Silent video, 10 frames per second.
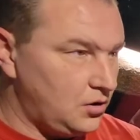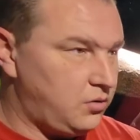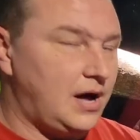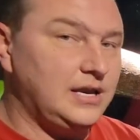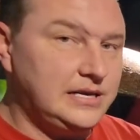
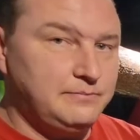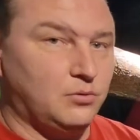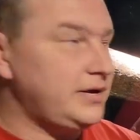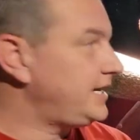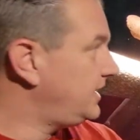quality
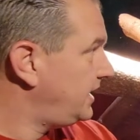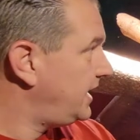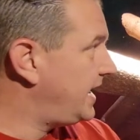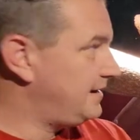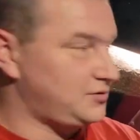breed
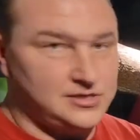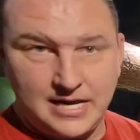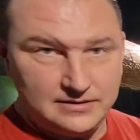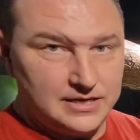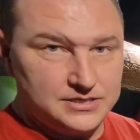animals
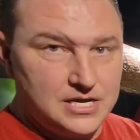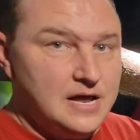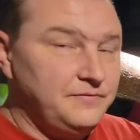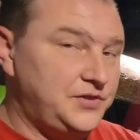like this.